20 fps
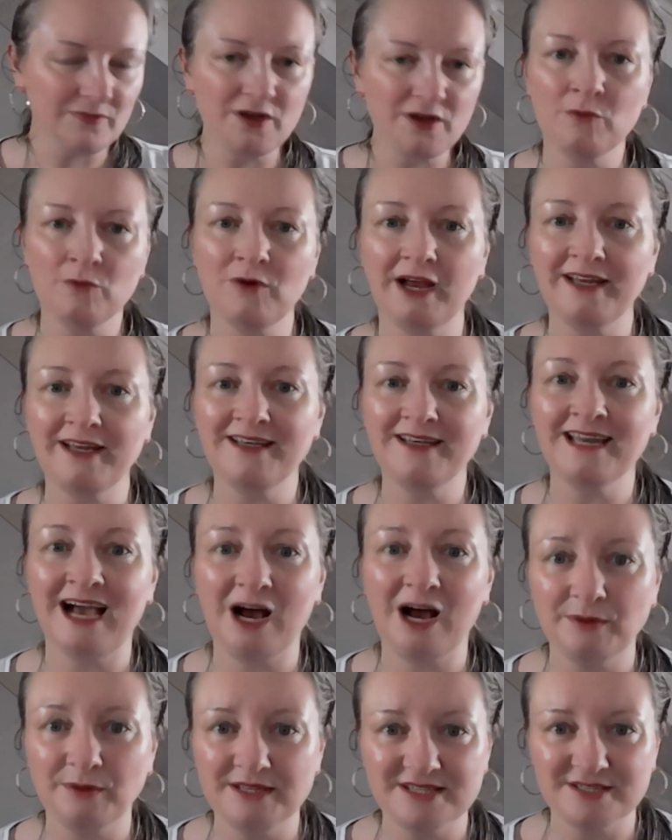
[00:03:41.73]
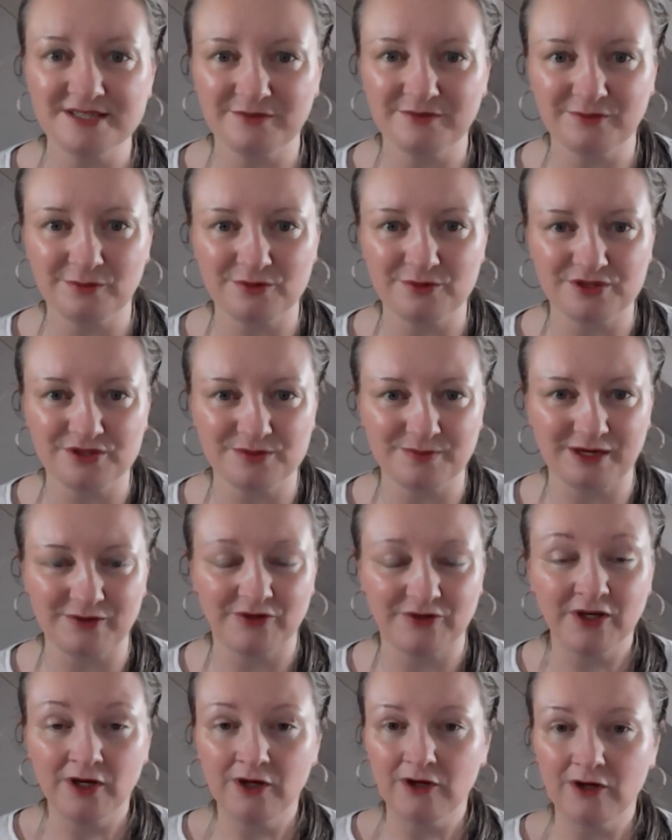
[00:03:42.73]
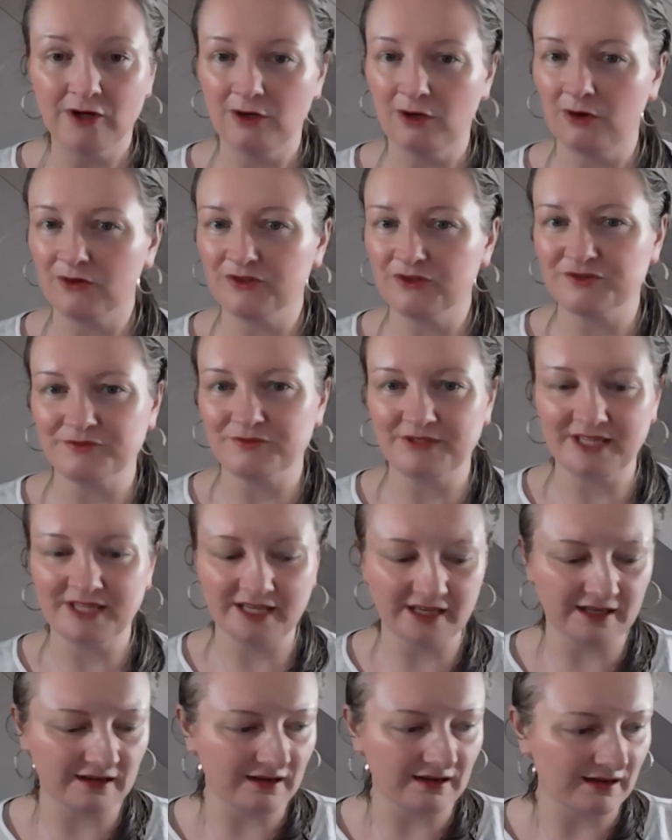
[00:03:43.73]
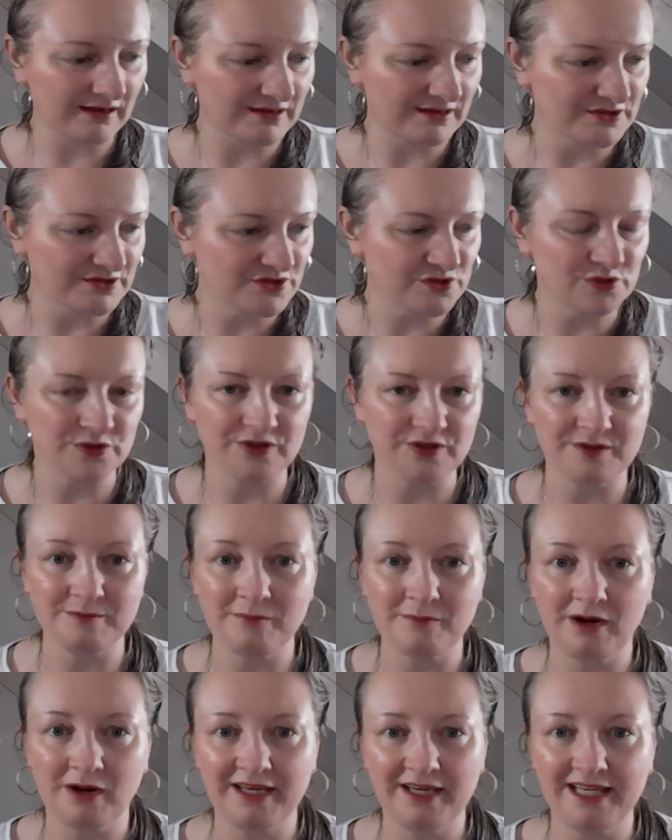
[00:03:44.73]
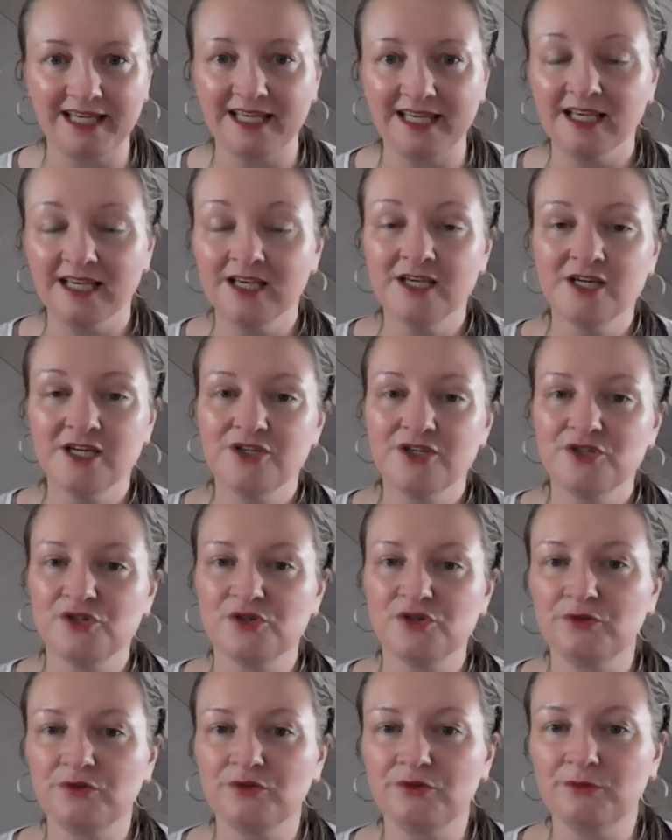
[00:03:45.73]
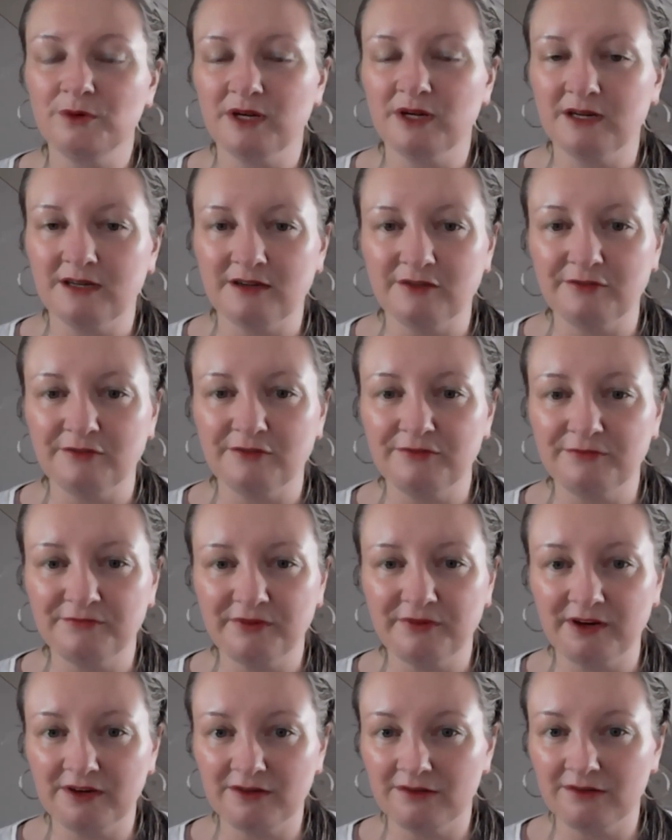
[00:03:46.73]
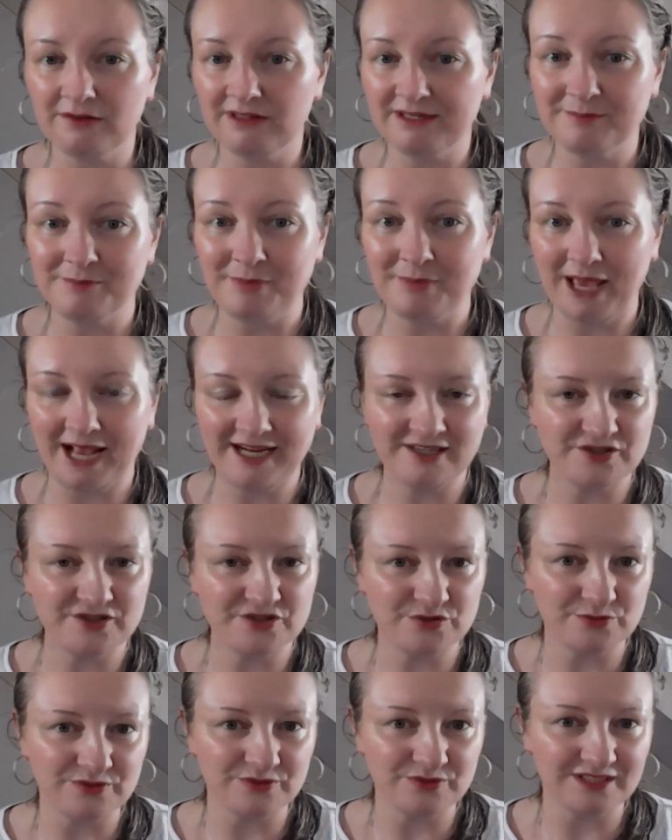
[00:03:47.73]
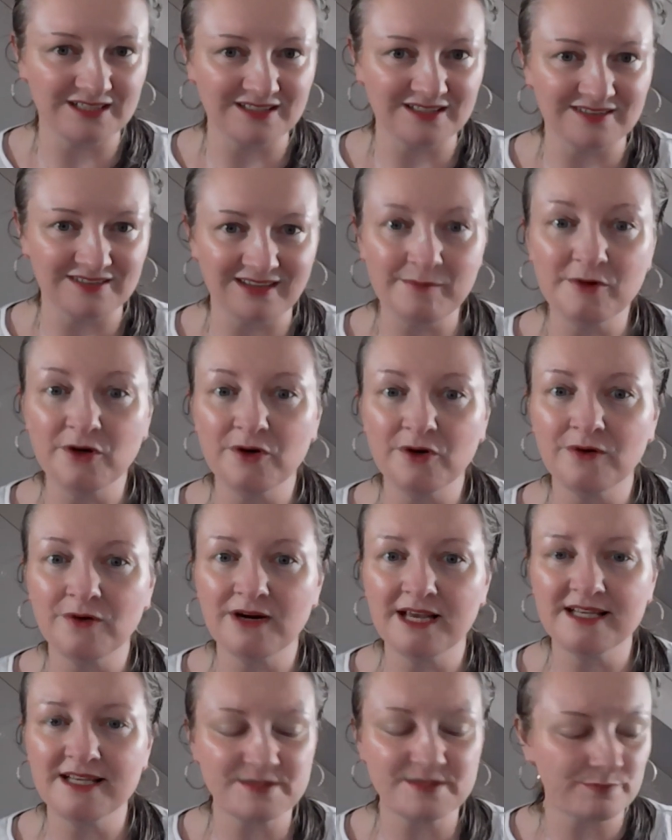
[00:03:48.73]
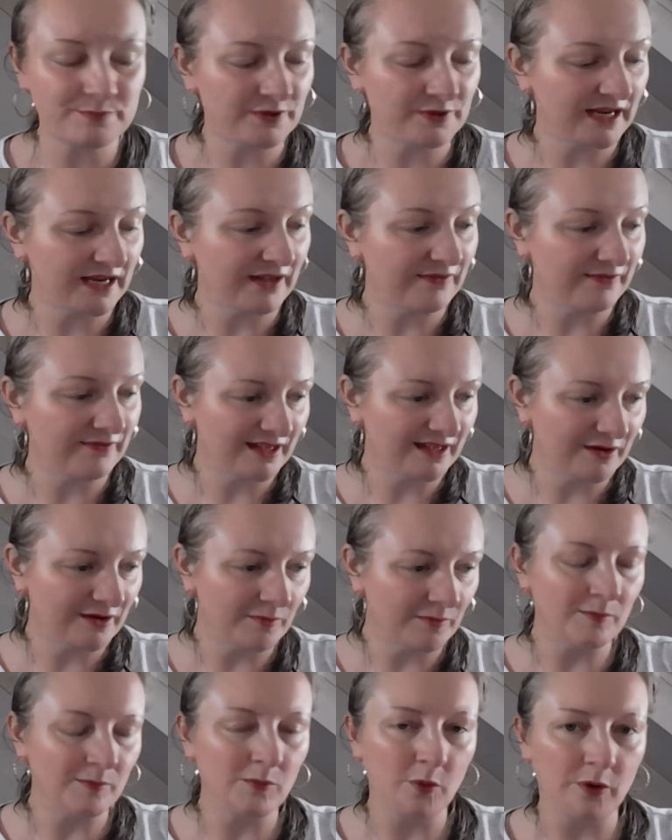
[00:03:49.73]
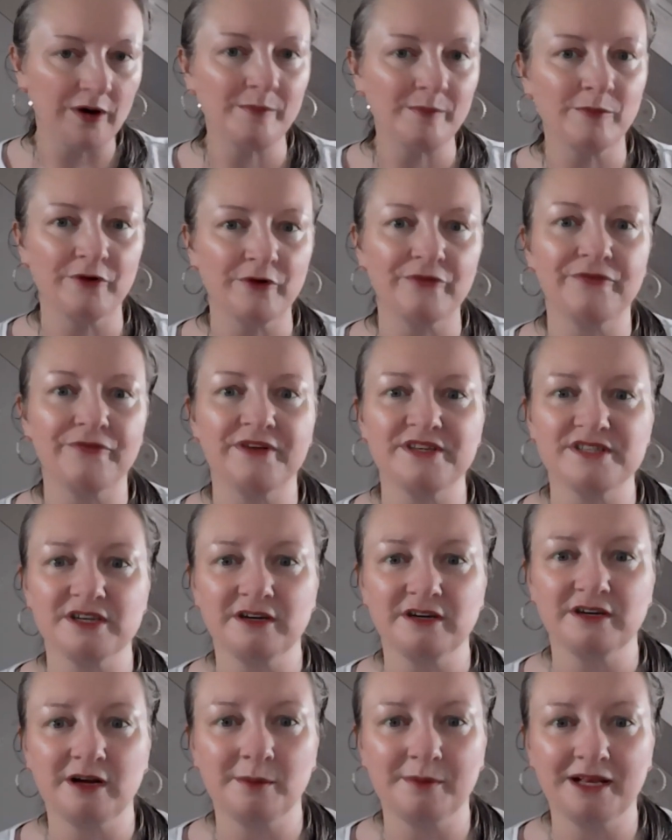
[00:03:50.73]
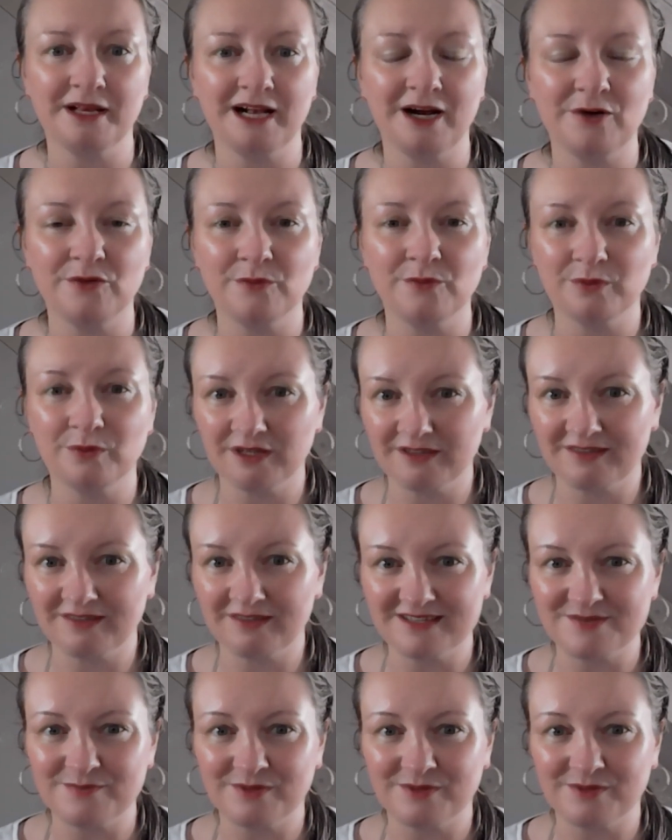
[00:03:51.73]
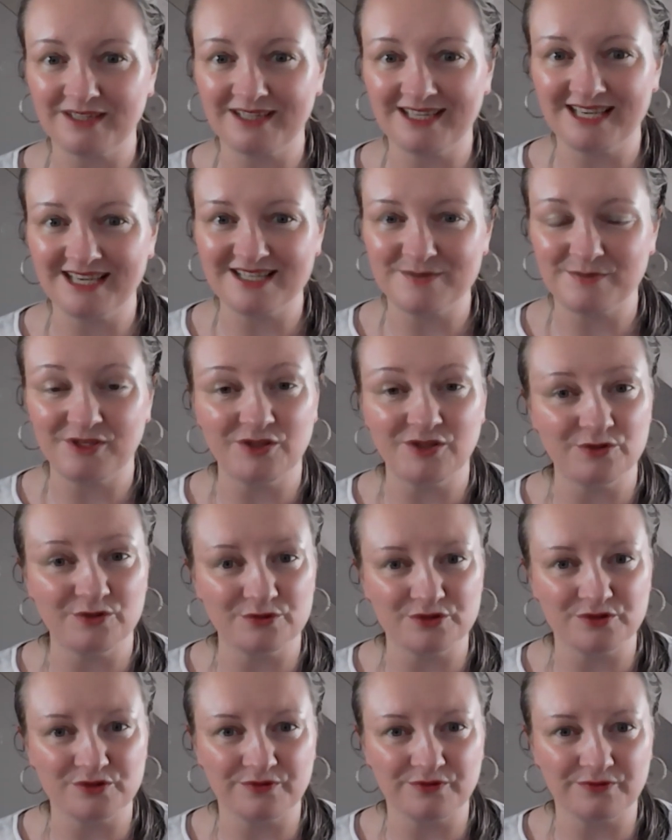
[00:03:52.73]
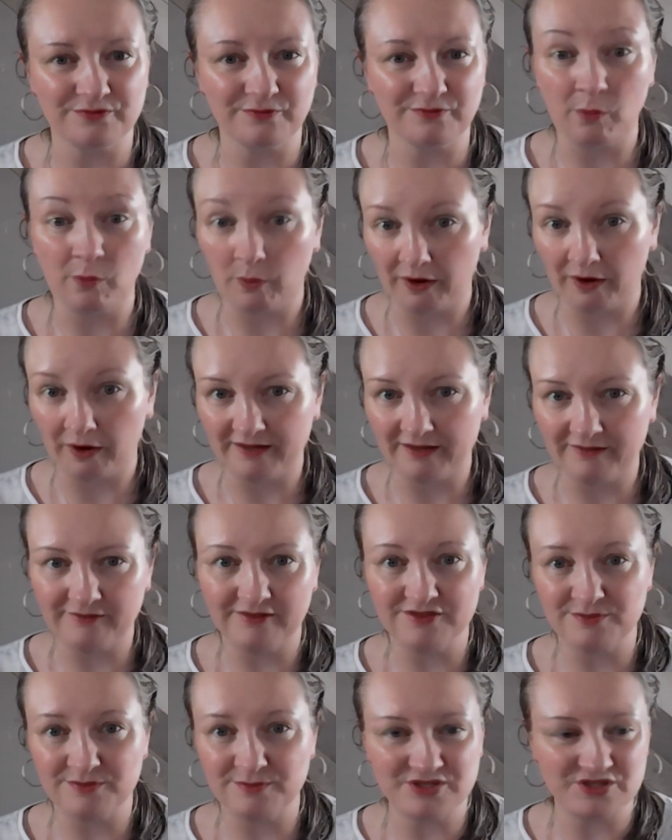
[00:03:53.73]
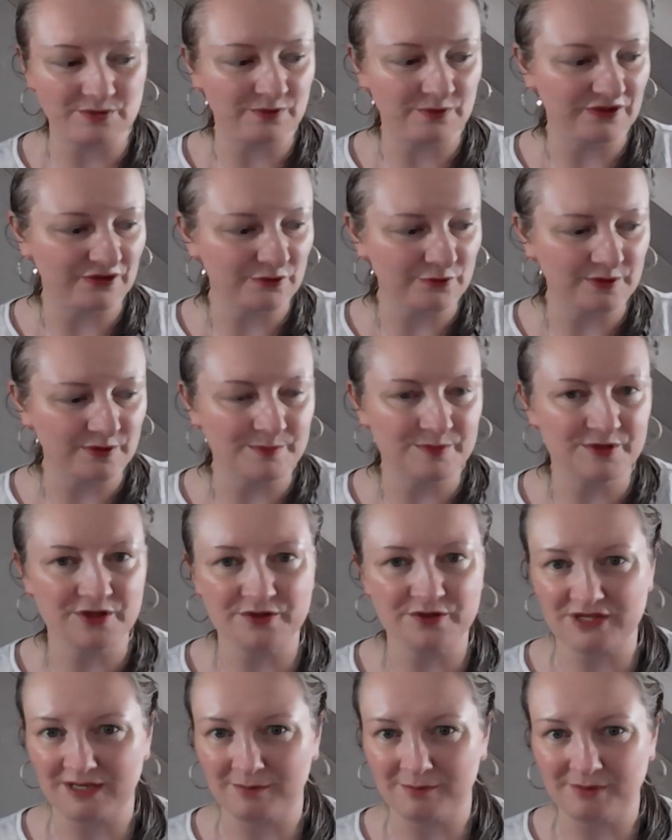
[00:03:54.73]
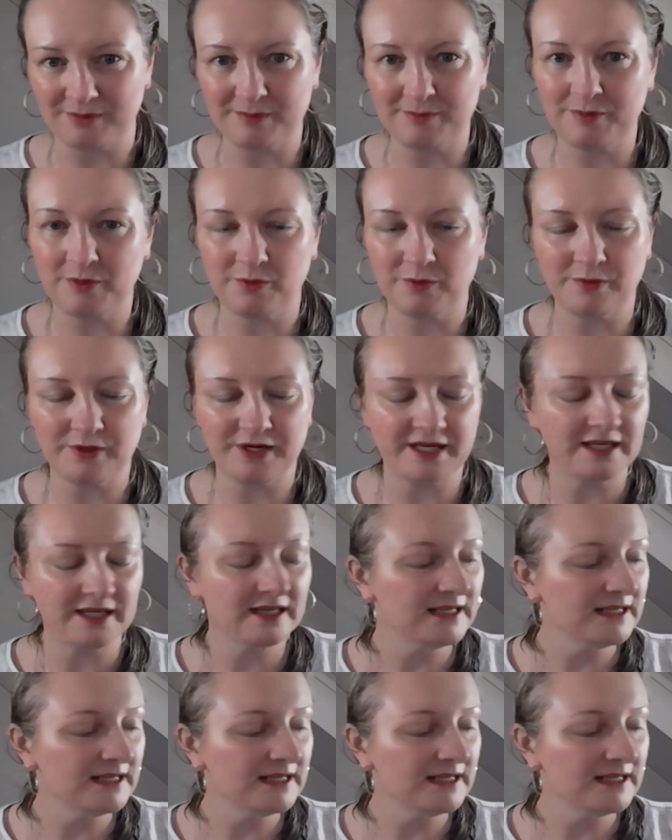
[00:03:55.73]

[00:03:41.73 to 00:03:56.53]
Right now, it's of course about laundering certain money to funnel it back to the Democrats. But I think more and more things are coming out where this money has been used for. Especially with cryptos like Bitcoin,